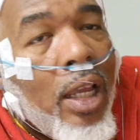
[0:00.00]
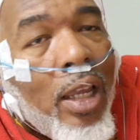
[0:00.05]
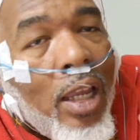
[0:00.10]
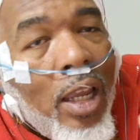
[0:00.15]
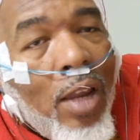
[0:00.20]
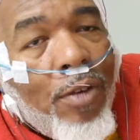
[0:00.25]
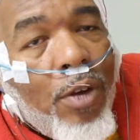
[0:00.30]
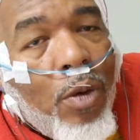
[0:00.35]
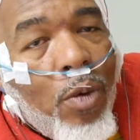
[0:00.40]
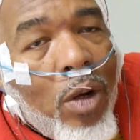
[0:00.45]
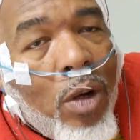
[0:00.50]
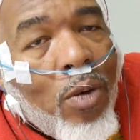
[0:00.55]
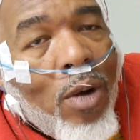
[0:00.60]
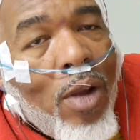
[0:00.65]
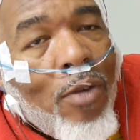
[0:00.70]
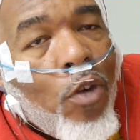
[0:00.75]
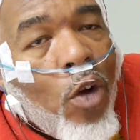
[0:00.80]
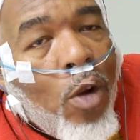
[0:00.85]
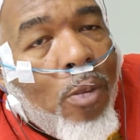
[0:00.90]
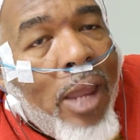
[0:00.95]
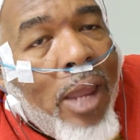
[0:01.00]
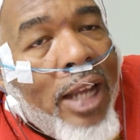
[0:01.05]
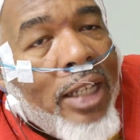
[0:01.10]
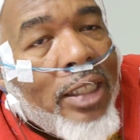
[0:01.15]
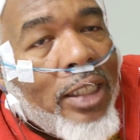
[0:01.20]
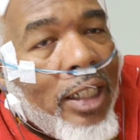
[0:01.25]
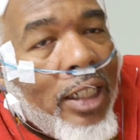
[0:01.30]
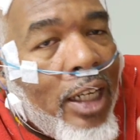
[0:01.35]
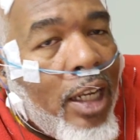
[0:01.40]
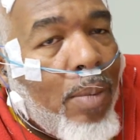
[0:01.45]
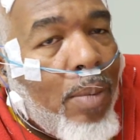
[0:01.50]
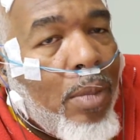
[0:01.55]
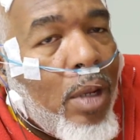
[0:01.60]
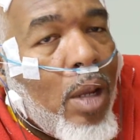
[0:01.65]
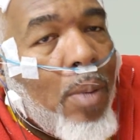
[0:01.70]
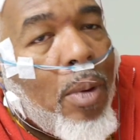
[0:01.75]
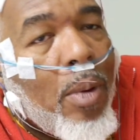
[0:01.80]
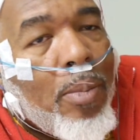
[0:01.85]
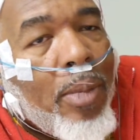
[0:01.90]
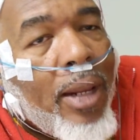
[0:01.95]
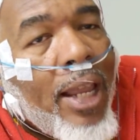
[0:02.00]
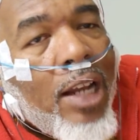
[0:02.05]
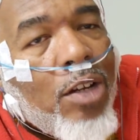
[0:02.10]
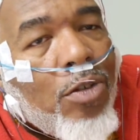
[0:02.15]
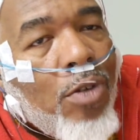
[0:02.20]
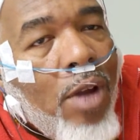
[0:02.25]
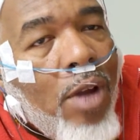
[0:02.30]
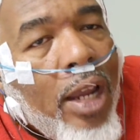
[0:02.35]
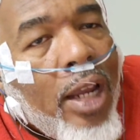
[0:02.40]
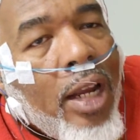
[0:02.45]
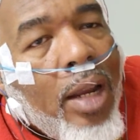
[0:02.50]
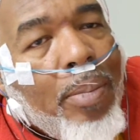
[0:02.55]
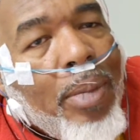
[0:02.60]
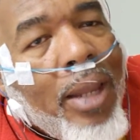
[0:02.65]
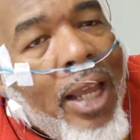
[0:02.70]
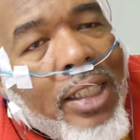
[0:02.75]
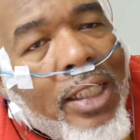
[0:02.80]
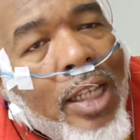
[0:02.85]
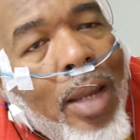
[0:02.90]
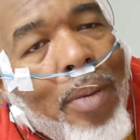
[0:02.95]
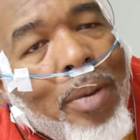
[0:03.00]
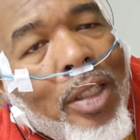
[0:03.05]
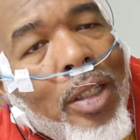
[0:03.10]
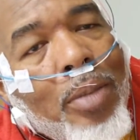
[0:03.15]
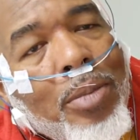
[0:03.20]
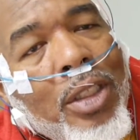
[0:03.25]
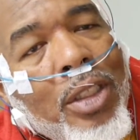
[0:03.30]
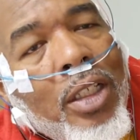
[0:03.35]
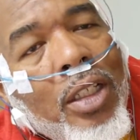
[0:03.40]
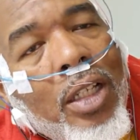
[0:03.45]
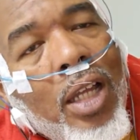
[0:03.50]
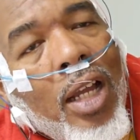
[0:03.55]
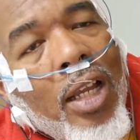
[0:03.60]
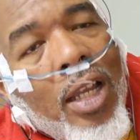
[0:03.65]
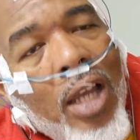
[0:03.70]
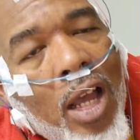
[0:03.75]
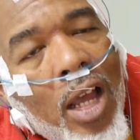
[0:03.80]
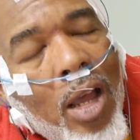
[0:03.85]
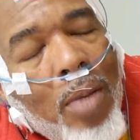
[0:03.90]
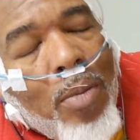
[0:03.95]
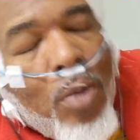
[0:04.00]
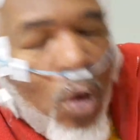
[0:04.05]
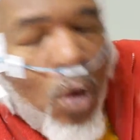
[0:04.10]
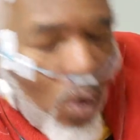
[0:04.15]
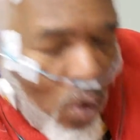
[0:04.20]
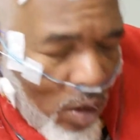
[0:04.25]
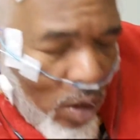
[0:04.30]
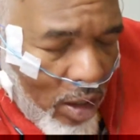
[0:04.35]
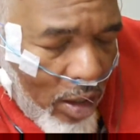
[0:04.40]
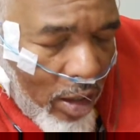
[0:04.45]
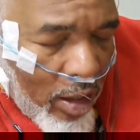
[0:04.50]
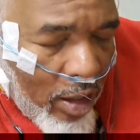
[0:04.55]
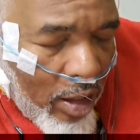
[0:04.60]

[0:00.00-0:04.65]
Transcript: If you want to write for our magazine, hit me up at blackdragon at blacksabbathmc.com or